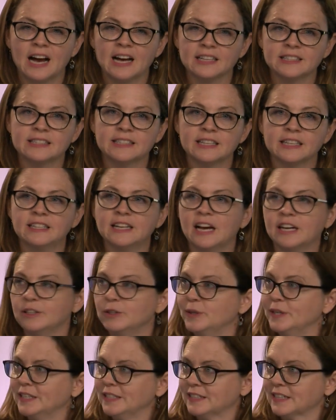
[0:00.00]
us and not
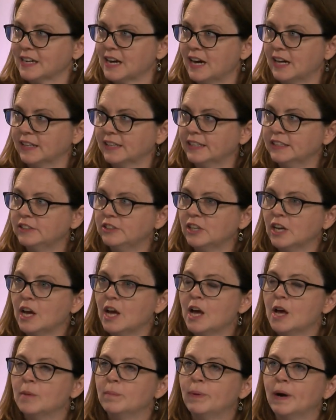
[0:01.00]
unique to college.
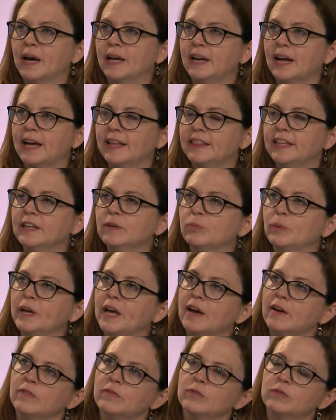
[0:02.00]
But I think we
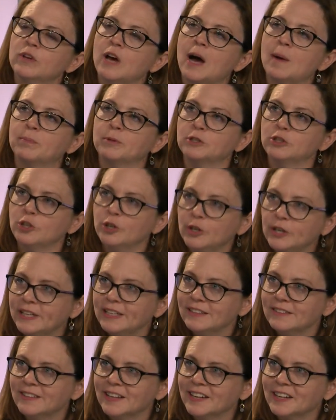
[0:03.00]
have
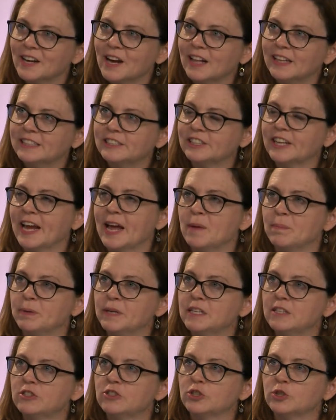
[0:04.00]
opportunities on a college
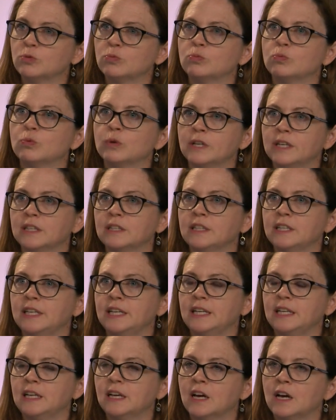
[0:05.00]
campus to
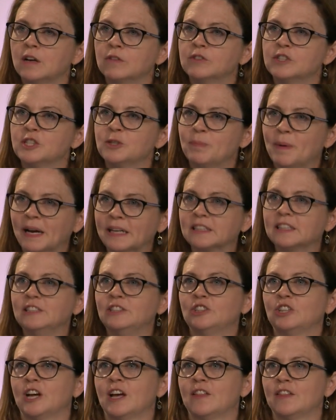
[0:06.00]
really respect
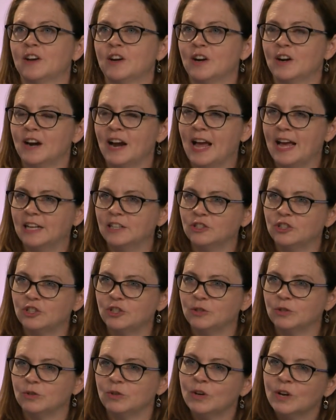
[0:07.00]
each other and
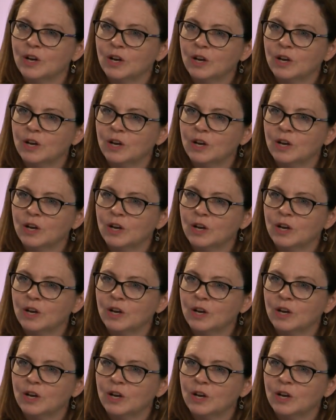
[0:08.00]
to